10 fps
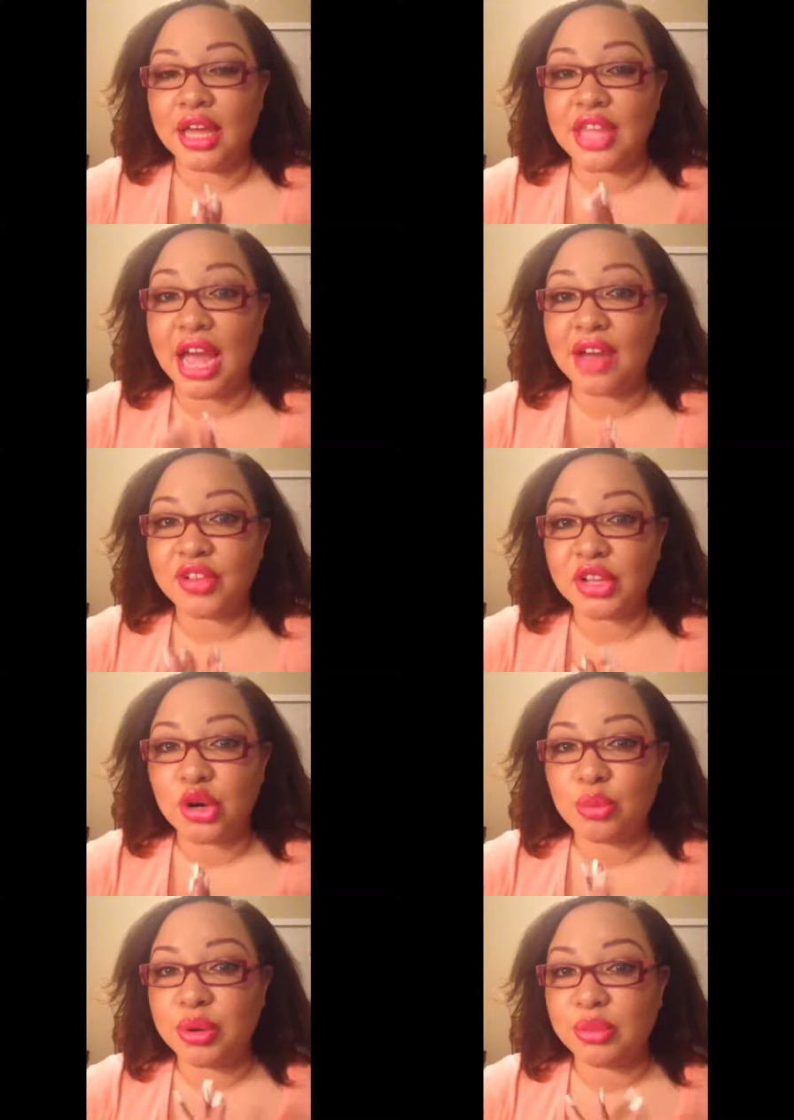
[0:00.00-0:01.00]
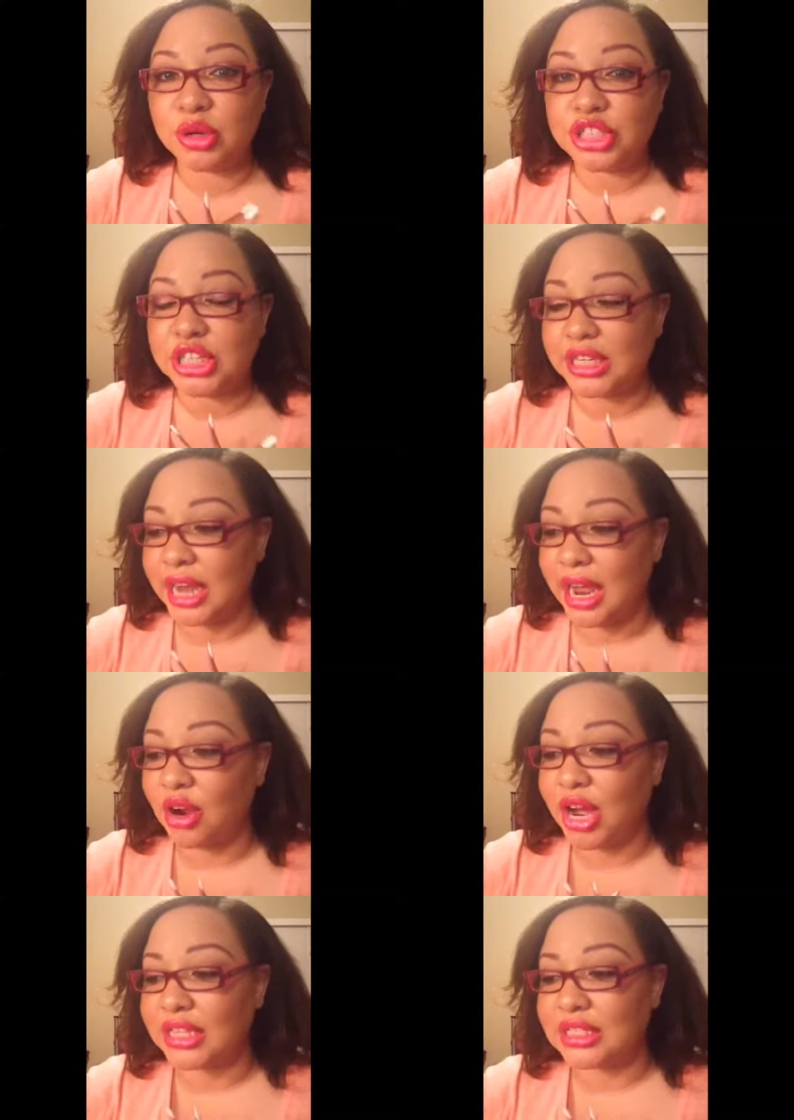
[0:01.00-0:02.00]
They have a little promotion
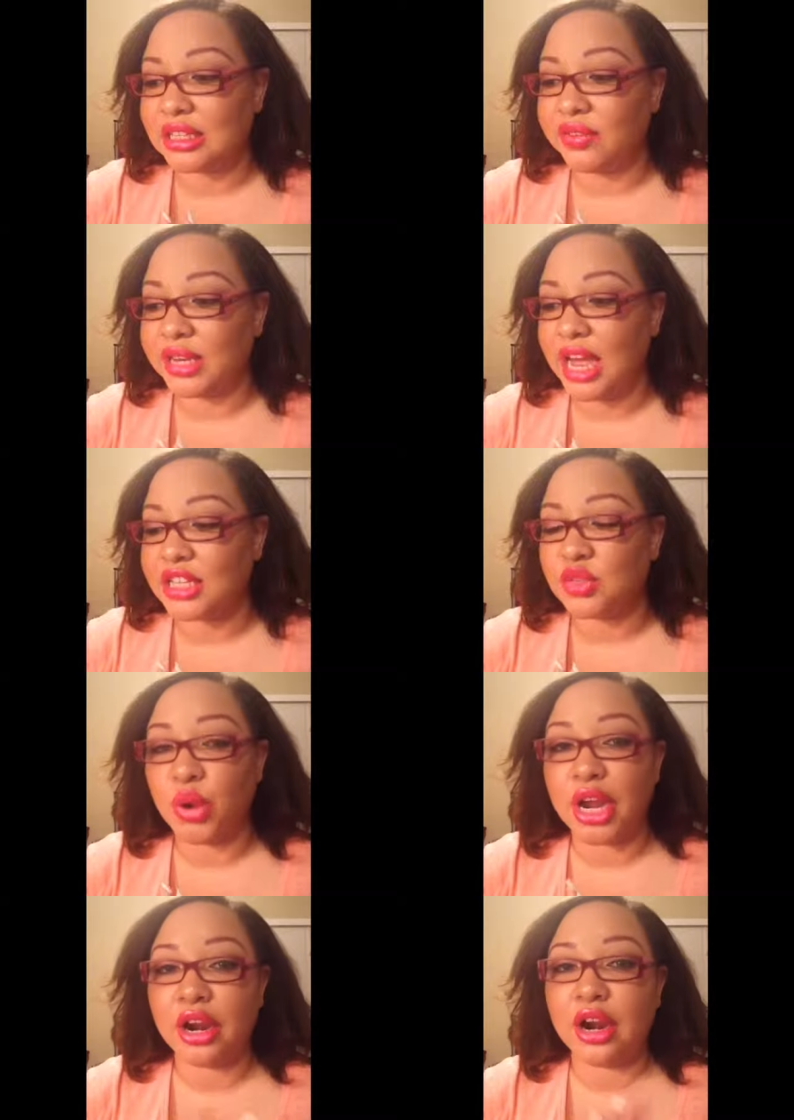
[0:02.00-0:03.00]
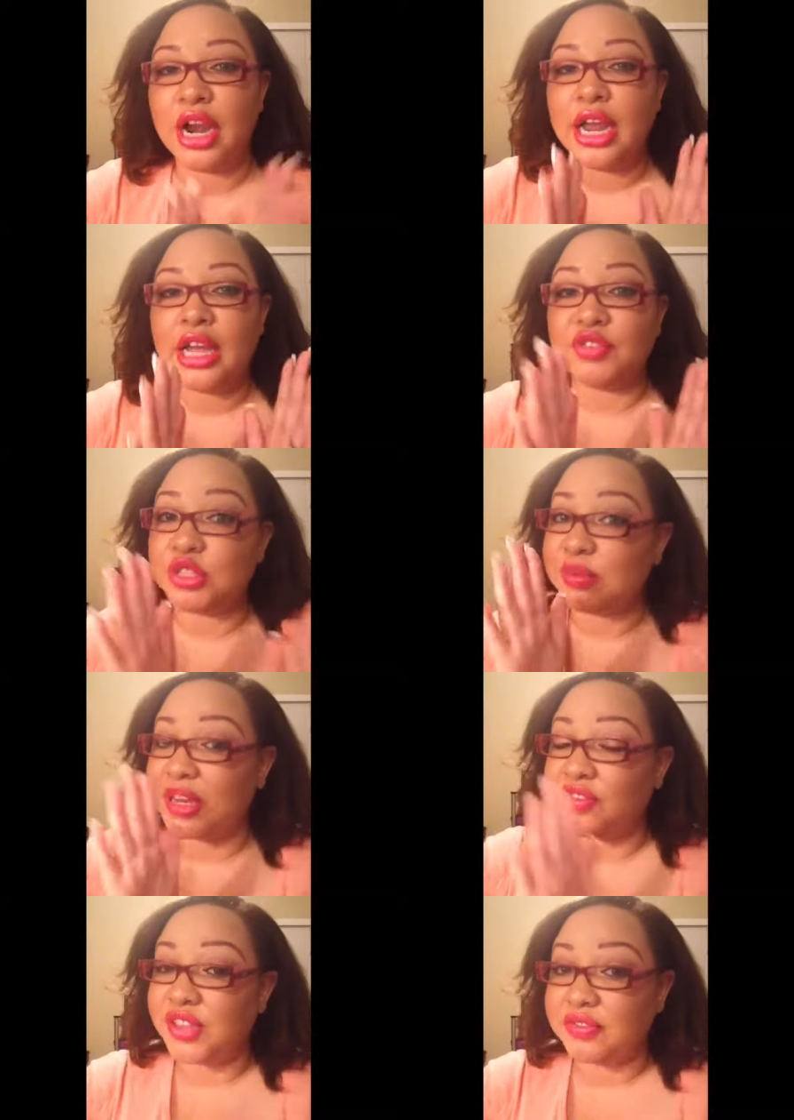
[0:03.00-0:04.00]
now at CVS where if you
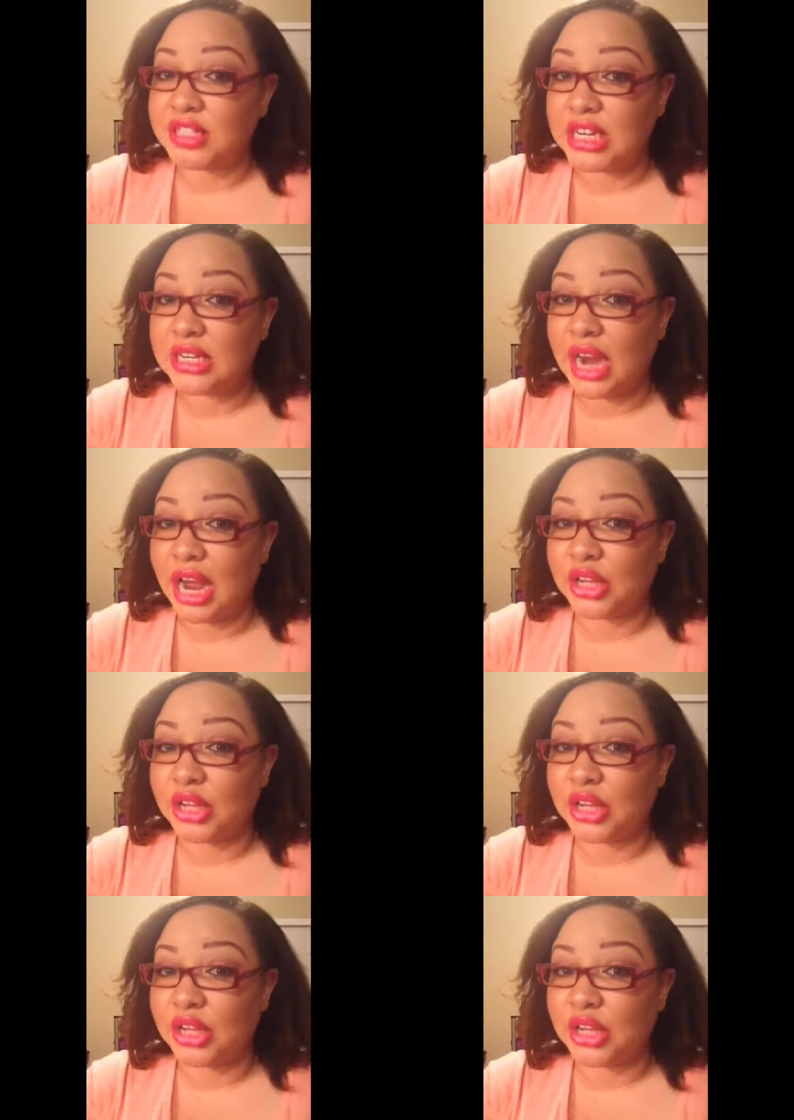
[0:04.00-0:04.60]
spend $15